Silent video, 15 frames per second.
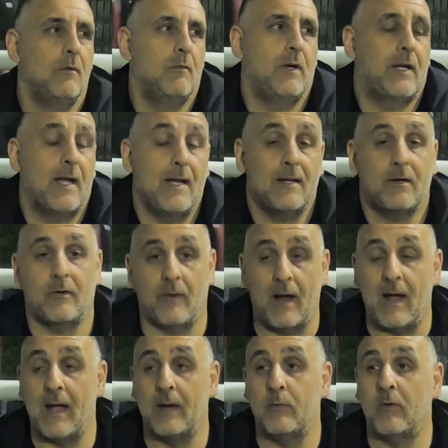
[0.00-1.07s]
we can't
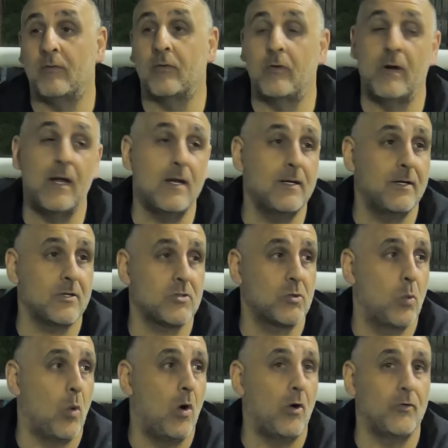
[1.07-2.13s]
cry. We've created a
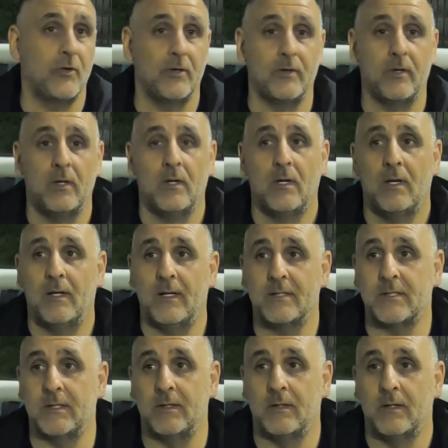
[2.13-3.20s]
squad, and
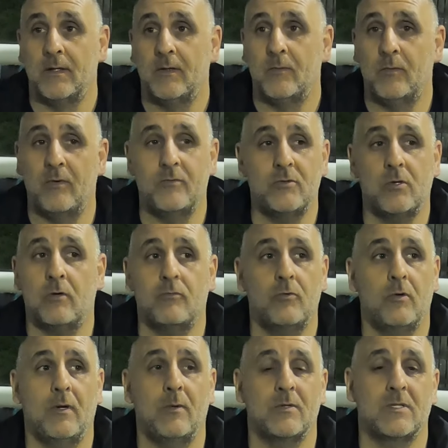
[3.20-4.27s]
listen, we're just going to
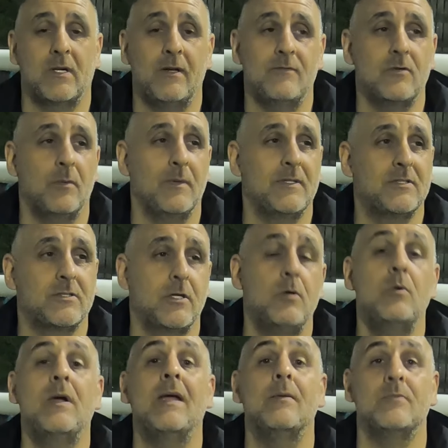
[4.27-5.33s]
roll our sleeves up. It's
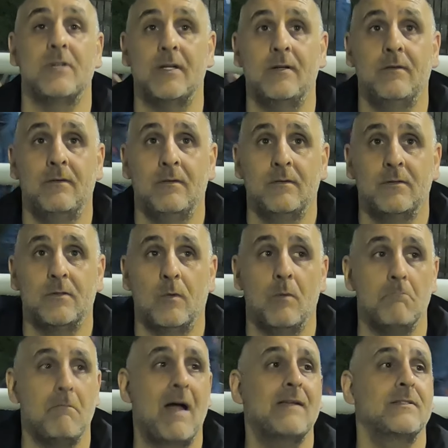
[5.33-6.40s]
2 games in to a
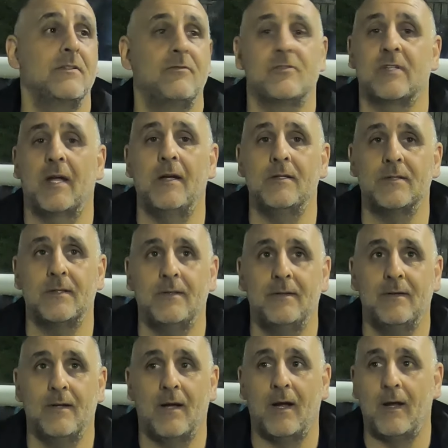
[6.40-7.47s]
massive season.
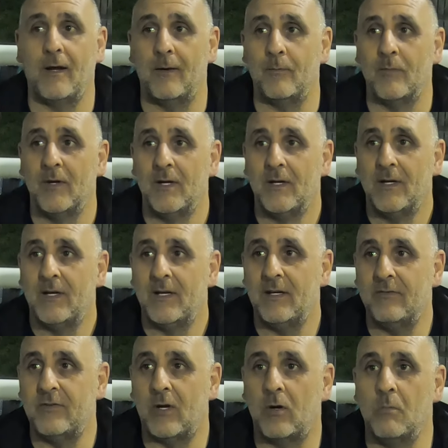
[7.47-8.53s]

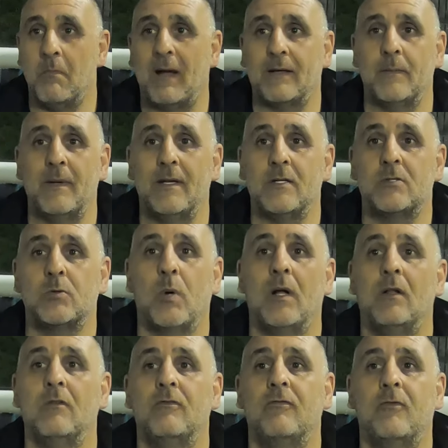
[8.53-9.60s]
If you come back to me in
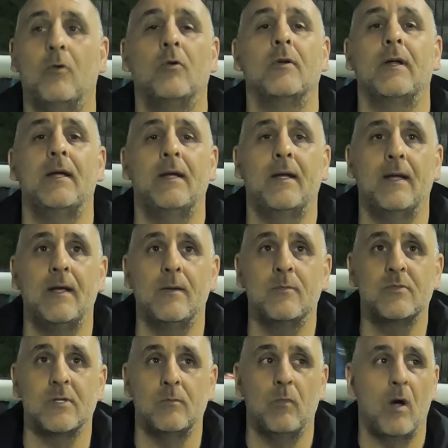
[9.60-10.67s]
12, 14
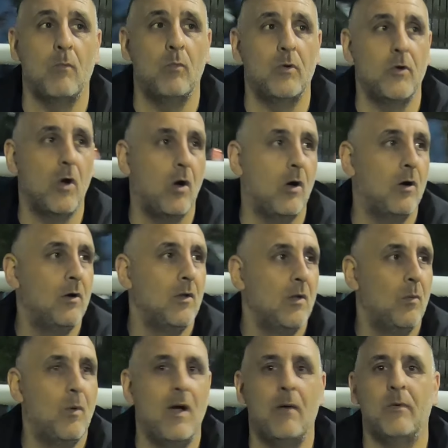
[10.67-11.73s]
games and we're not
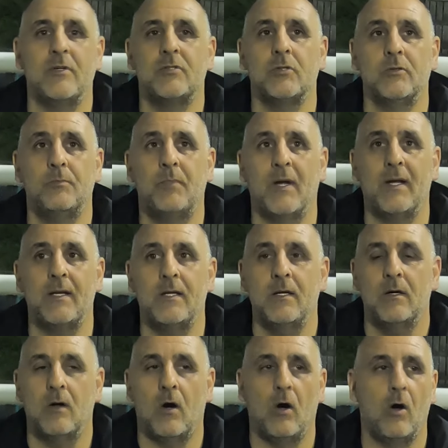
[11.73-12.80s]
where we should be,
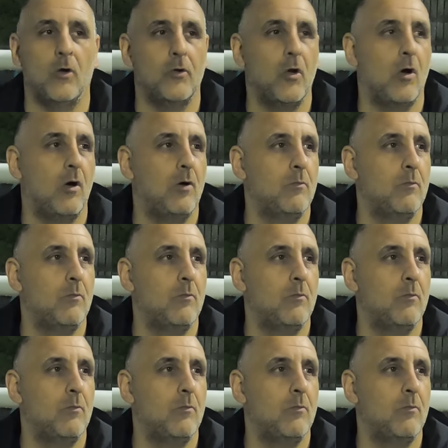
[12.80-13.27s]
or not